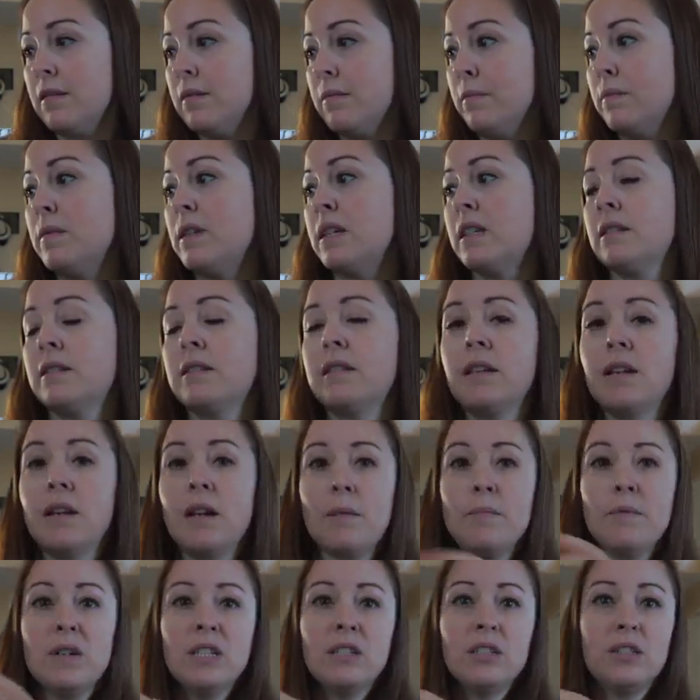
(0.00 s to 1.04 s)
mix it.
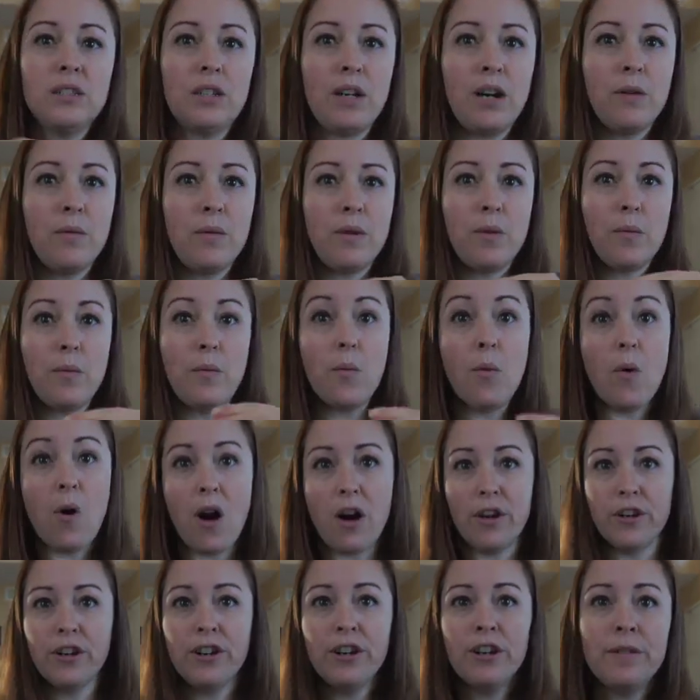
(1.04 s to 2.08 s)
I'm gonna start with
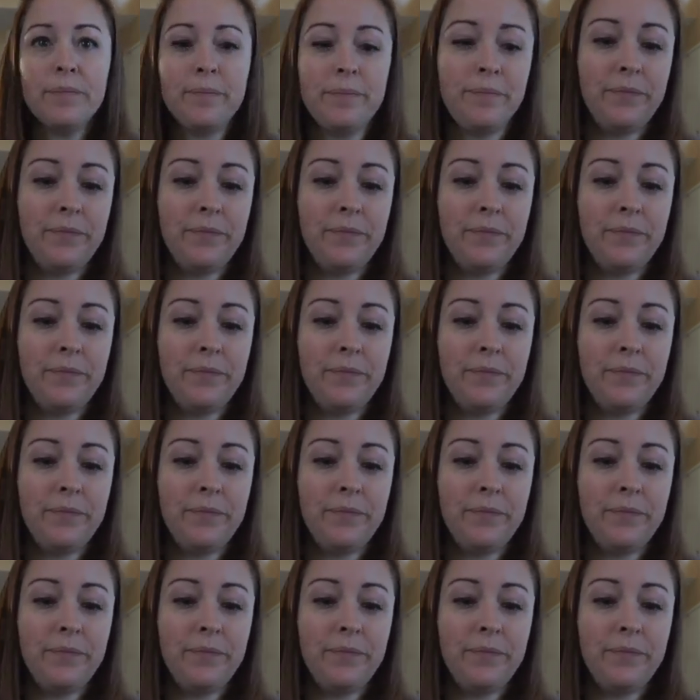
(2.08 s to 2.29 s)
water